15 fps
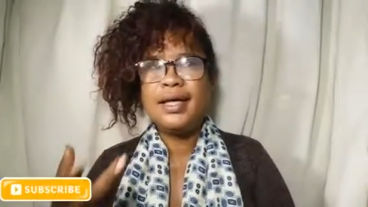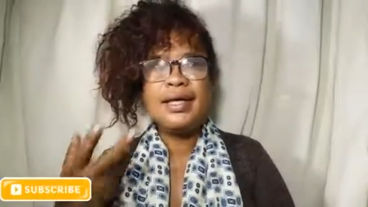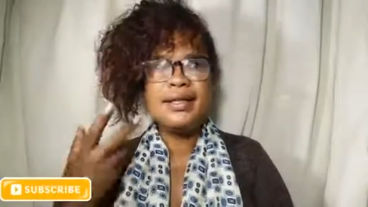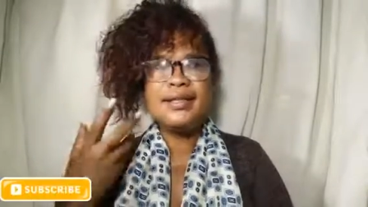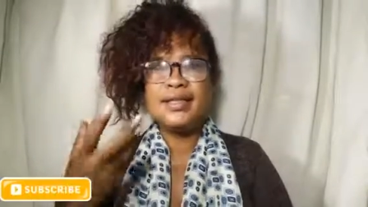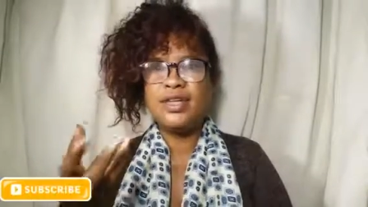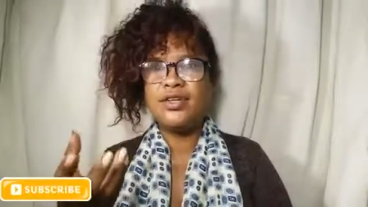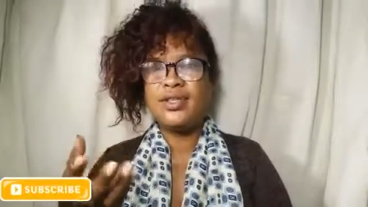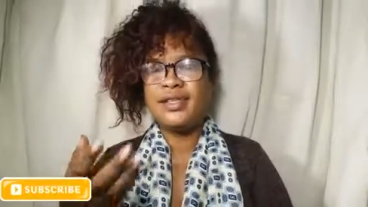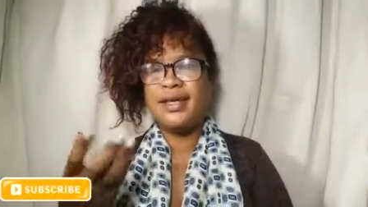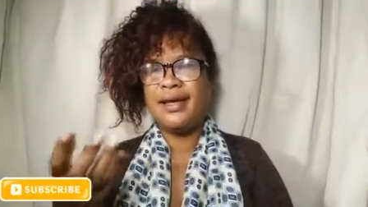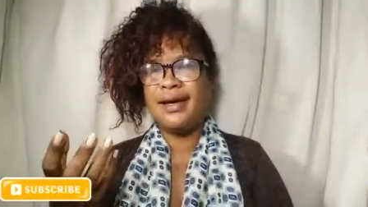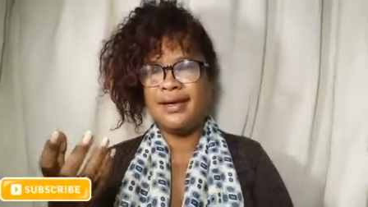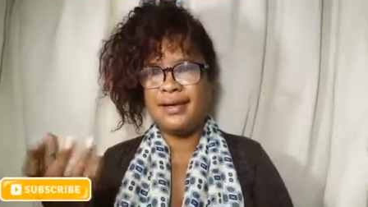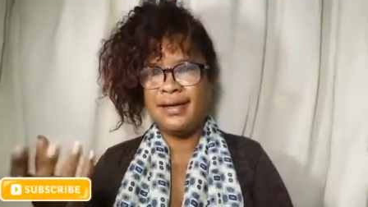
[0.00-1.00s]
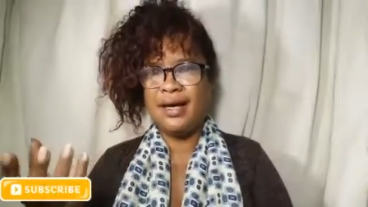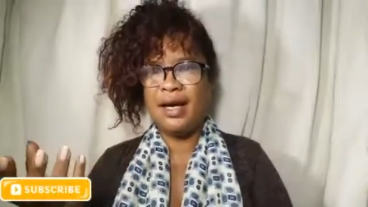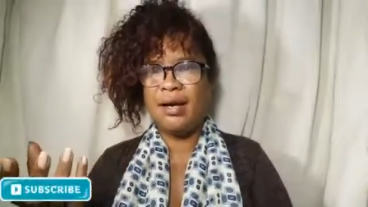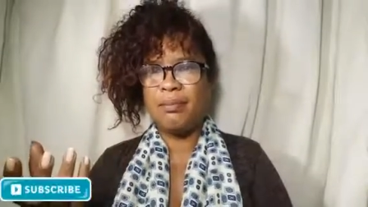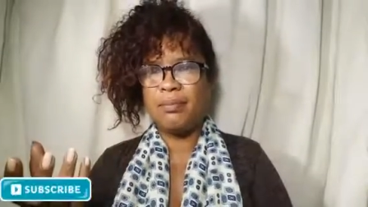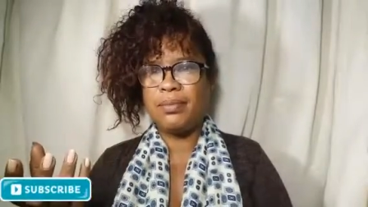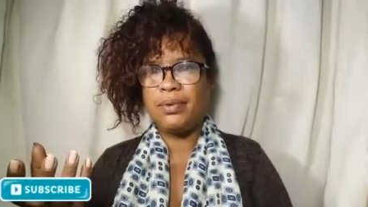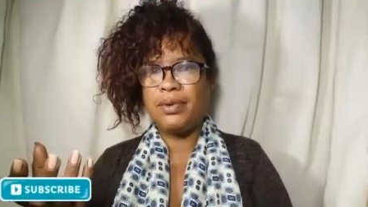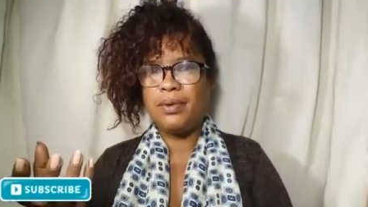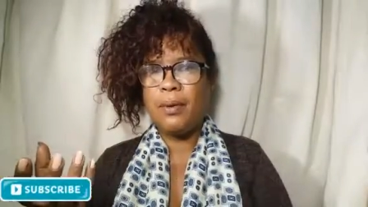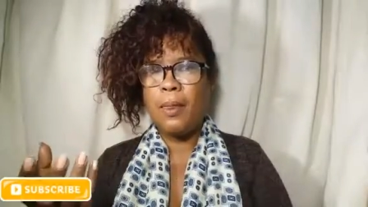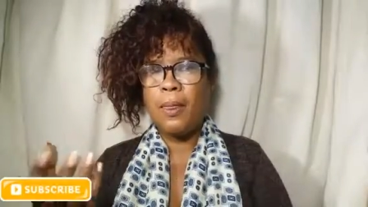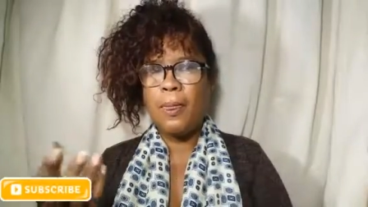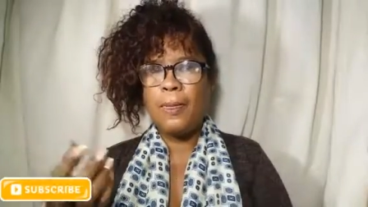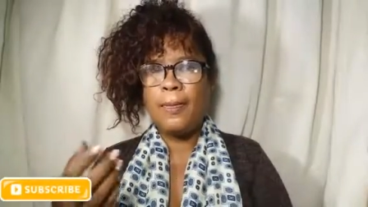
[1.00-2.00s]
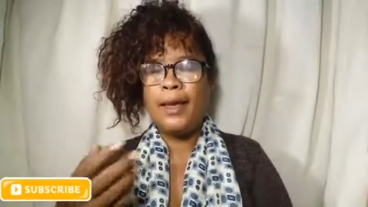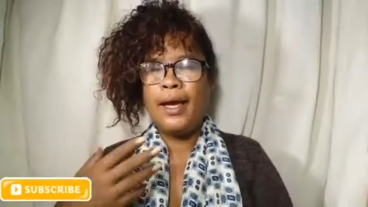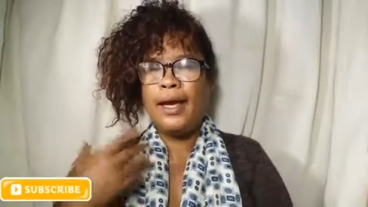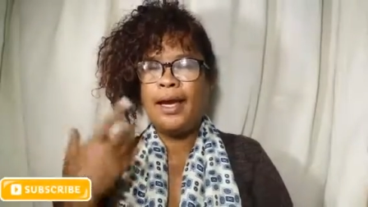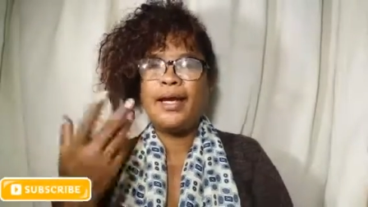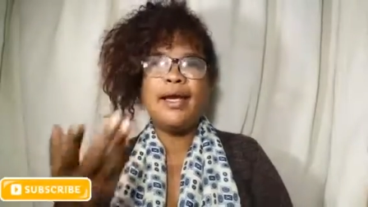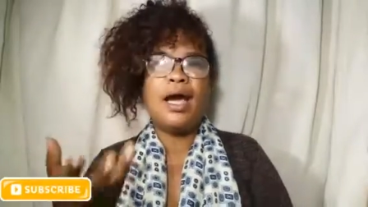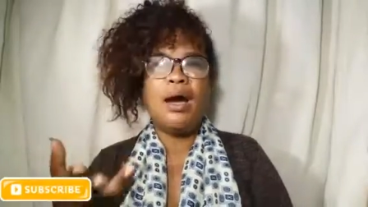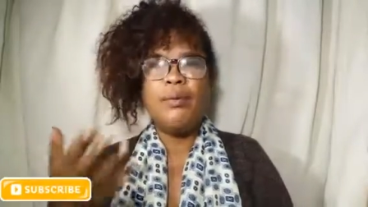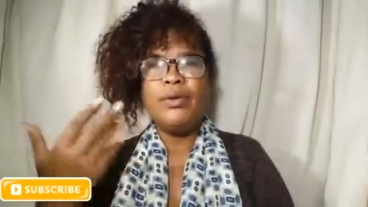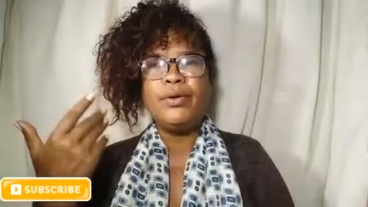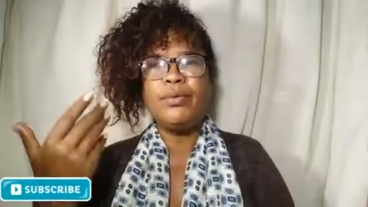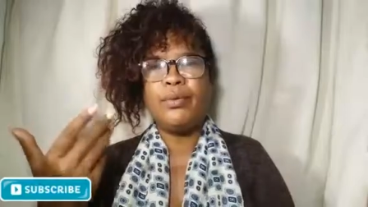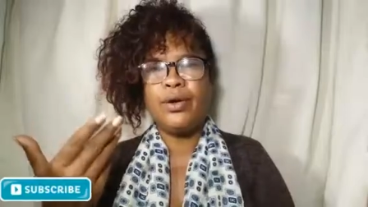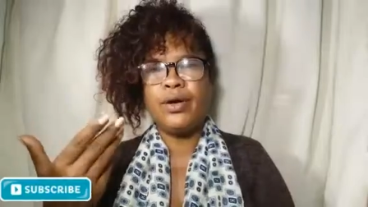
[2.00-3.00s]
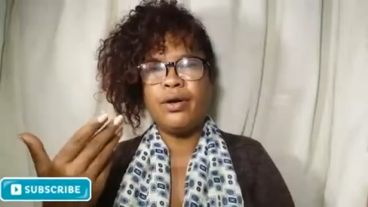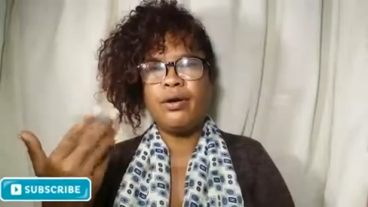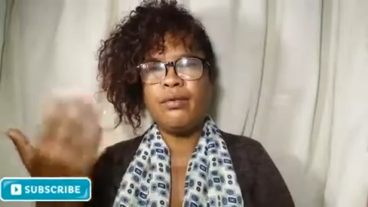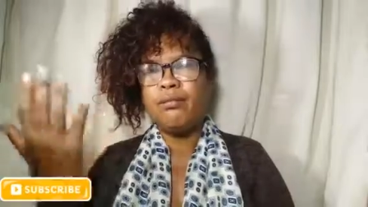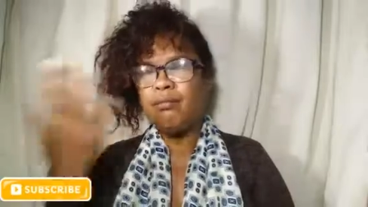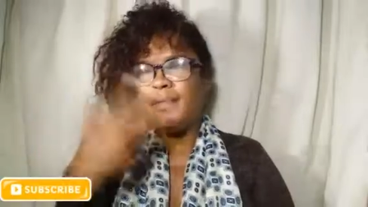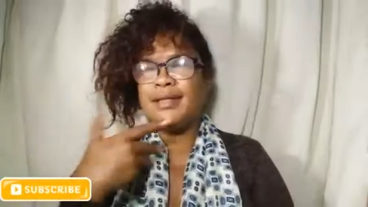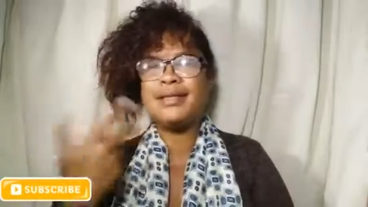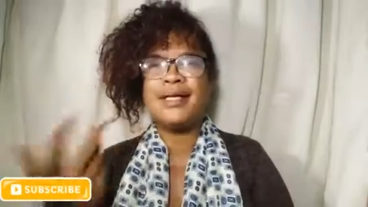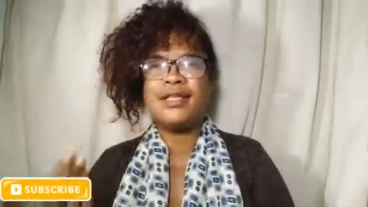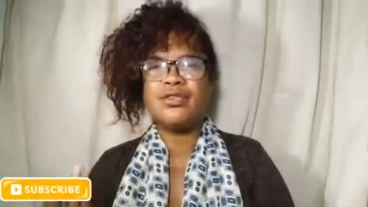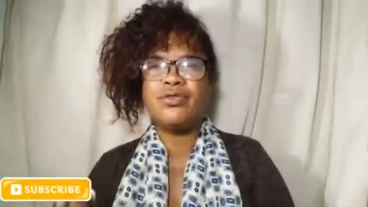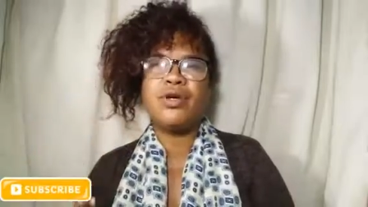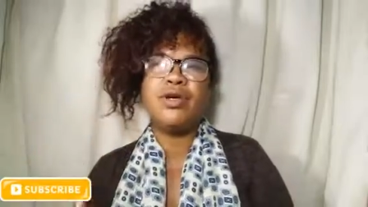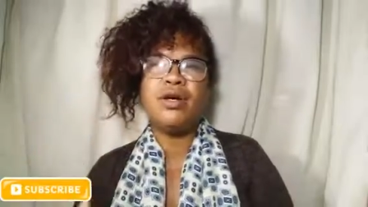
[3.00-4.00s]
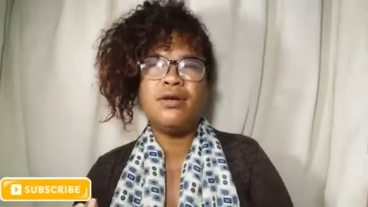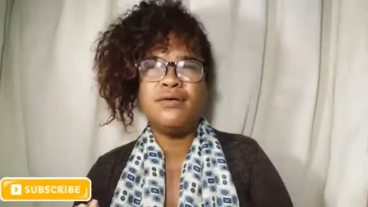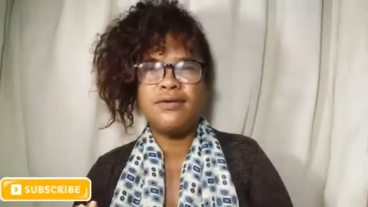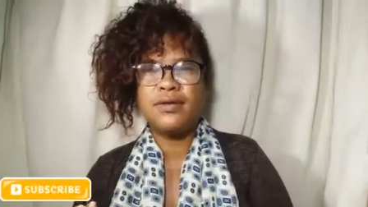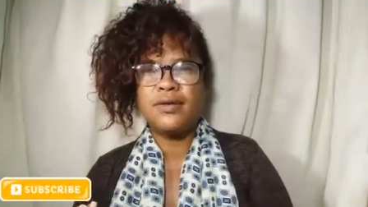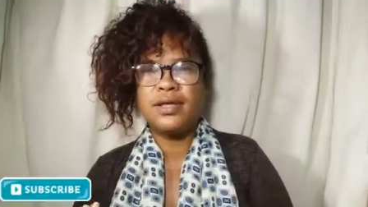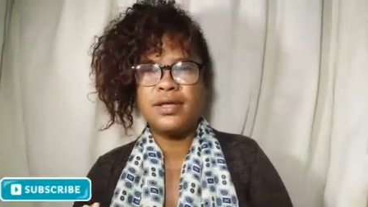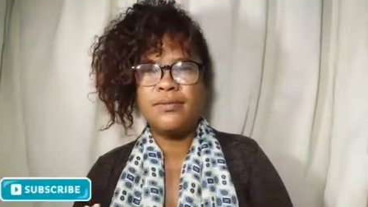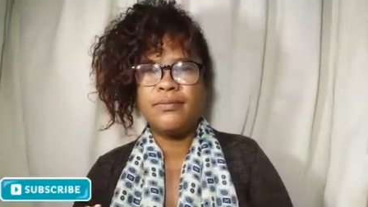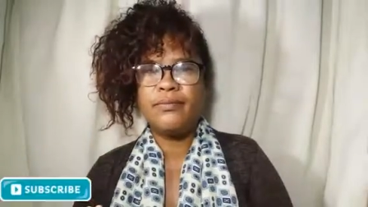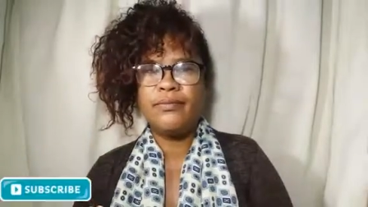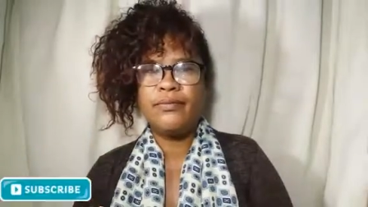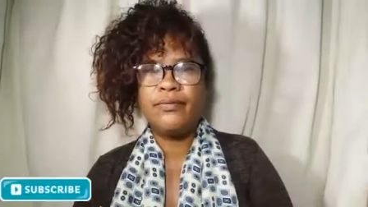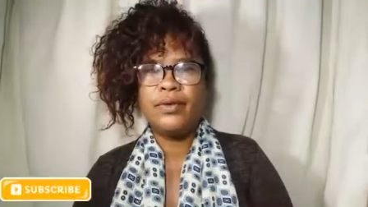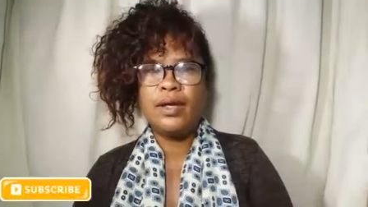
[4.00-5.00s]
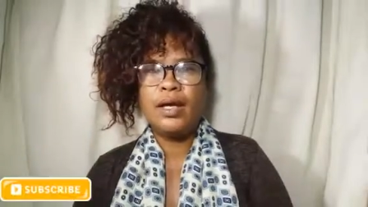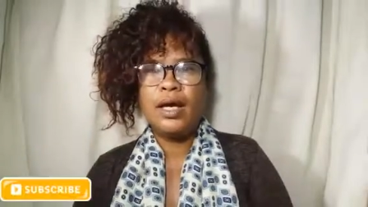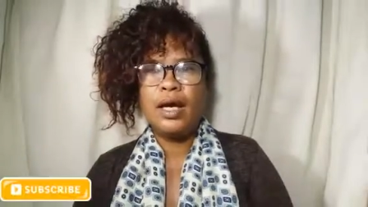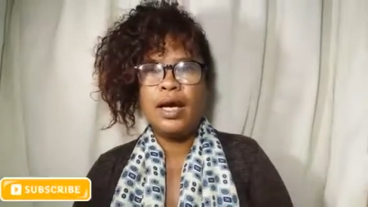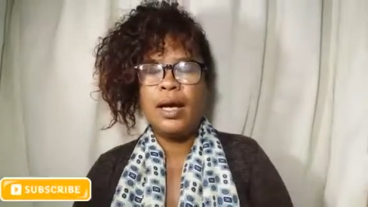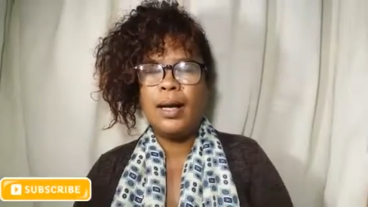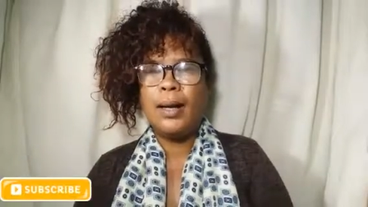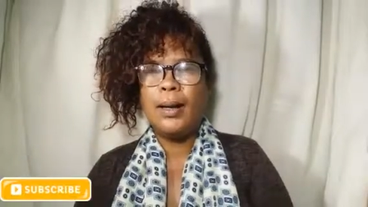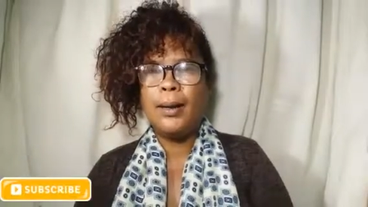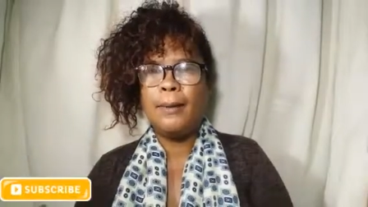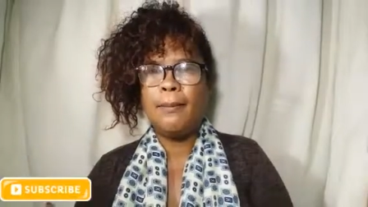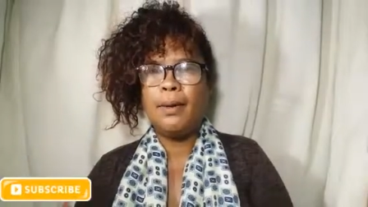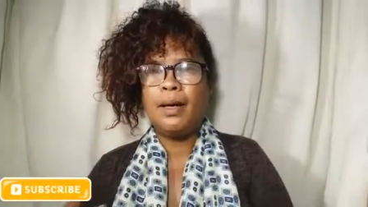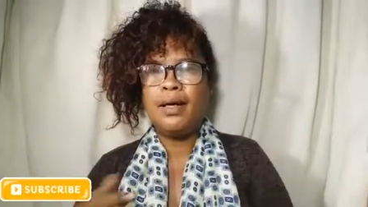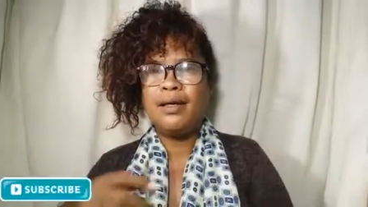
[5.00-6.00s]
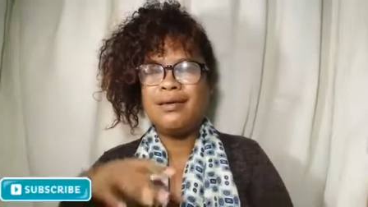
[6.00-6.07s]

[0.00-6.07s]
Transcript: it seriously ate it up and I would wear my sunscreen over it um,